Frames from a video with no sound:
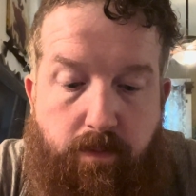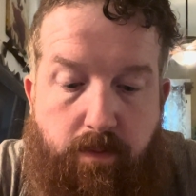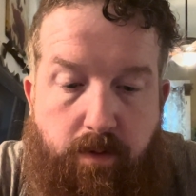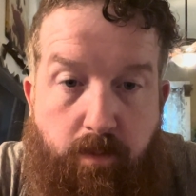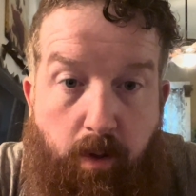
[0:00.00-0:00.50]

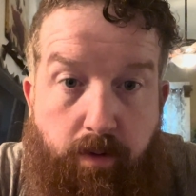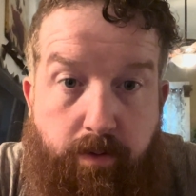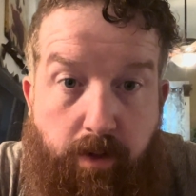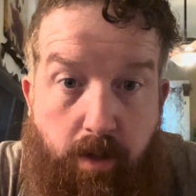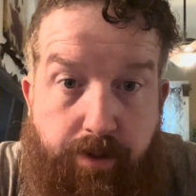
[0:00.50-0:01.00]
small
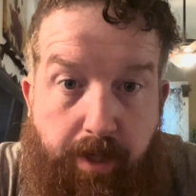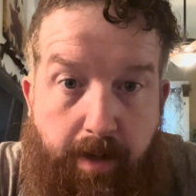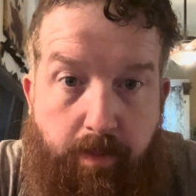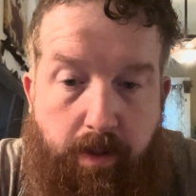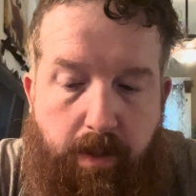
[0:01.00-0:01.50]
yarn
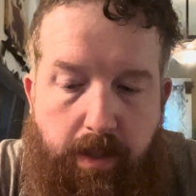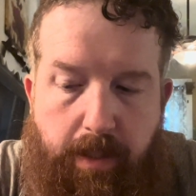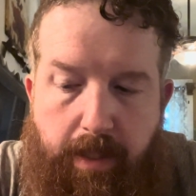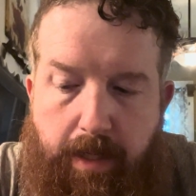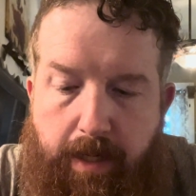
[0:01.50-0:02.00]
shop,
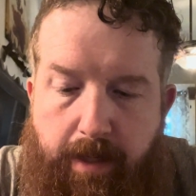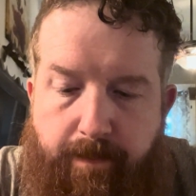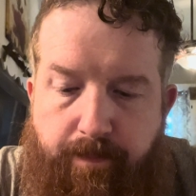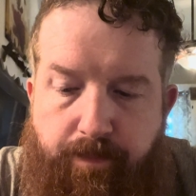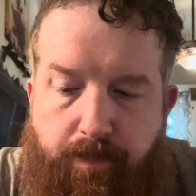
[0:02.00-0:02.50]

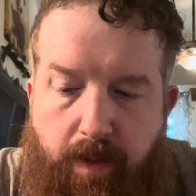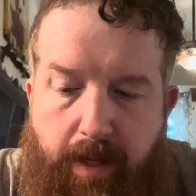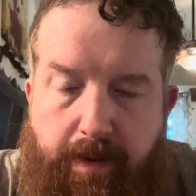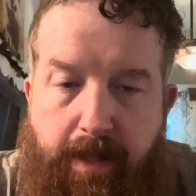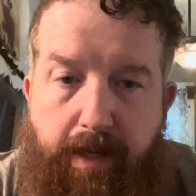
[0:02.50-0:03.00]
and
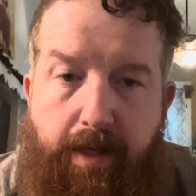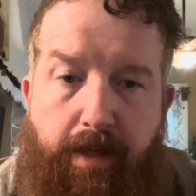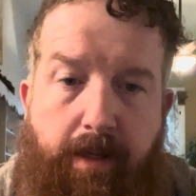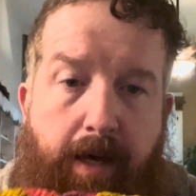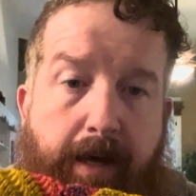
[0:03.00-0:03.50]

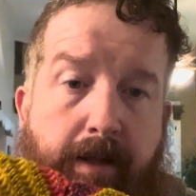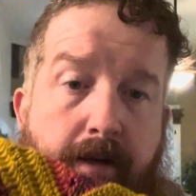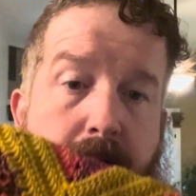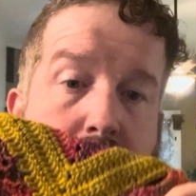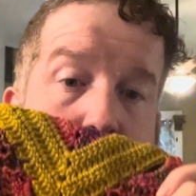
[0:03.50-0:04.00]
they had
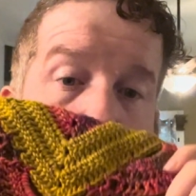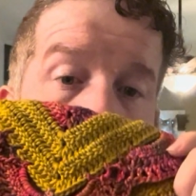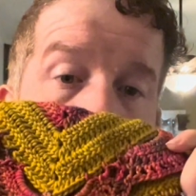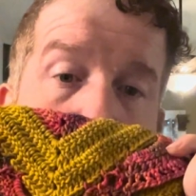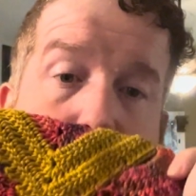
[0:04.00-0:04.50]
these
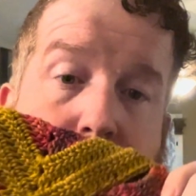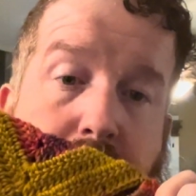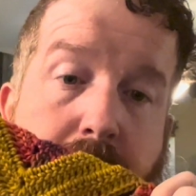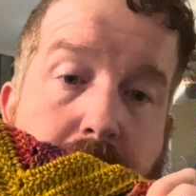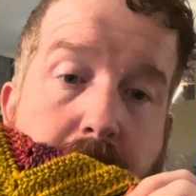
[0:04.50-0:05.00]
colors.
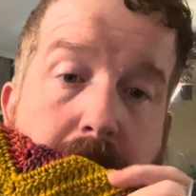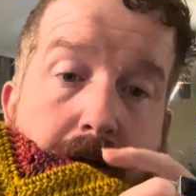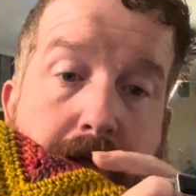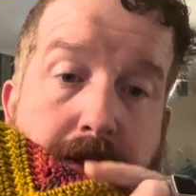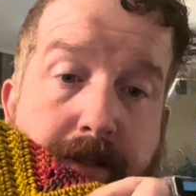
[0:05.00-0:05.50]

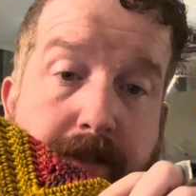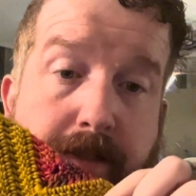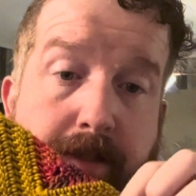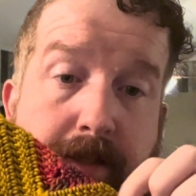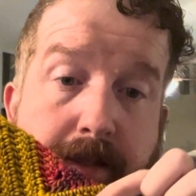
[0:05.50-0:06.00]

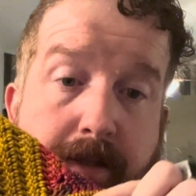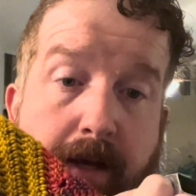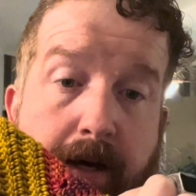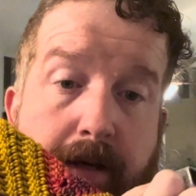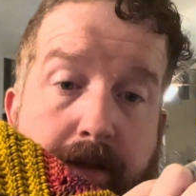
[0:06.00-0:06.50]
This
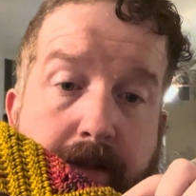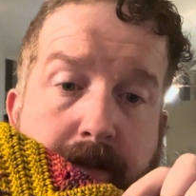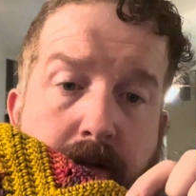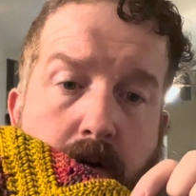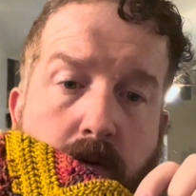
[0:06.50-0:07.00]

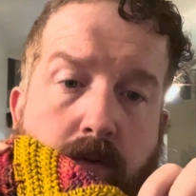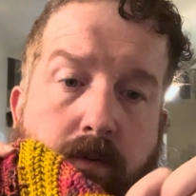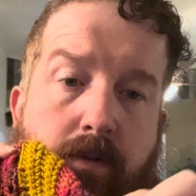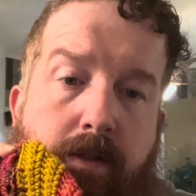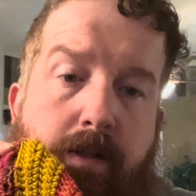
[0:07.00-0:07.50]

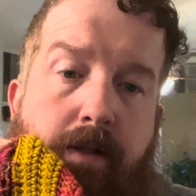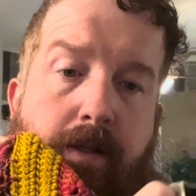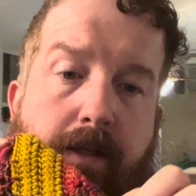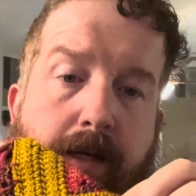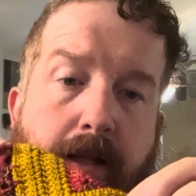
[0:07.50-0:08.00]
gold
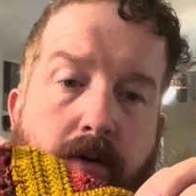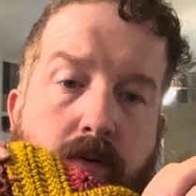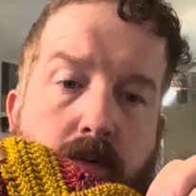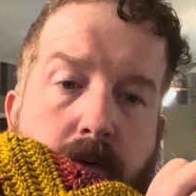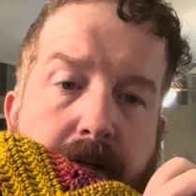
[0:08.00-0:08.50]

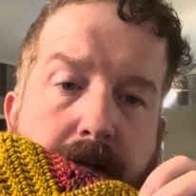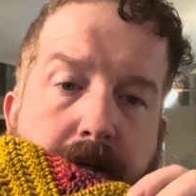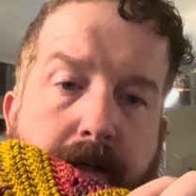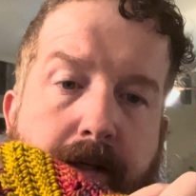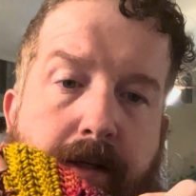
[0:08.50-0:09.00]

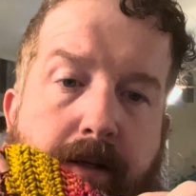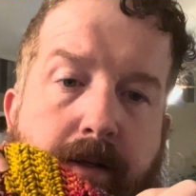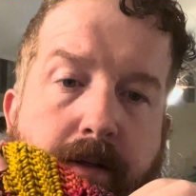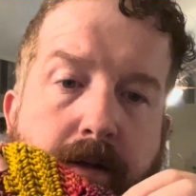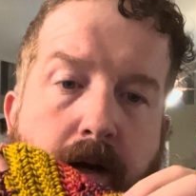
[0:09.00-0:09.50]
yellowy
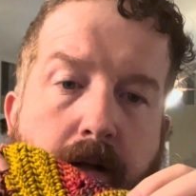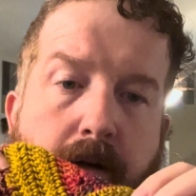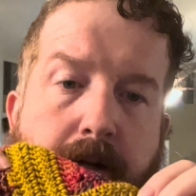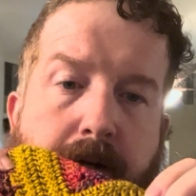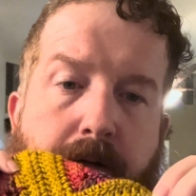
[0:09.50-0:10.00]
color
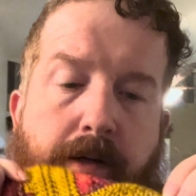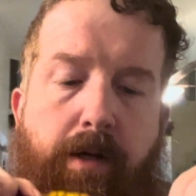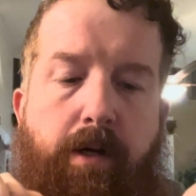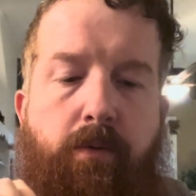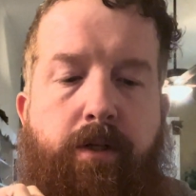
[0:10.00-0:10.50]
here,
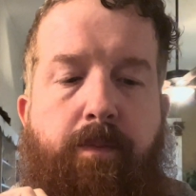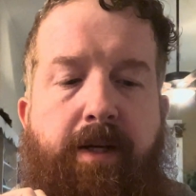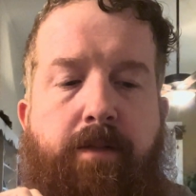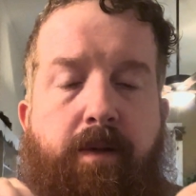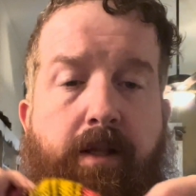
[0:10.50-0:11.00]
which
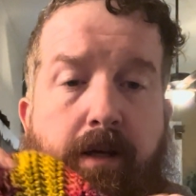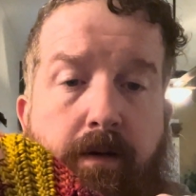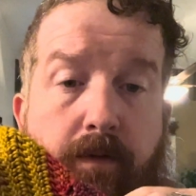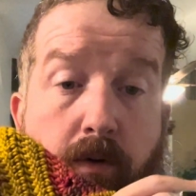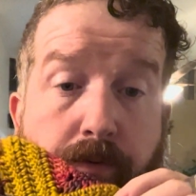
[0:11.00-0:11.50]
makes me think
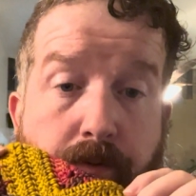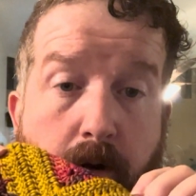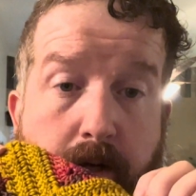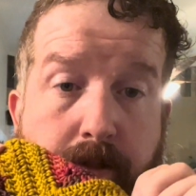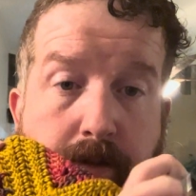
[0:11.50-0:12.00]
of
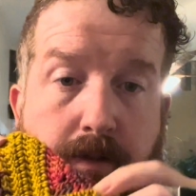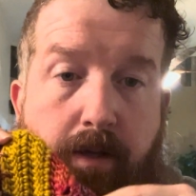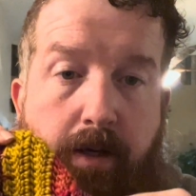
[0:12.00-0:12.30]
goldenrods.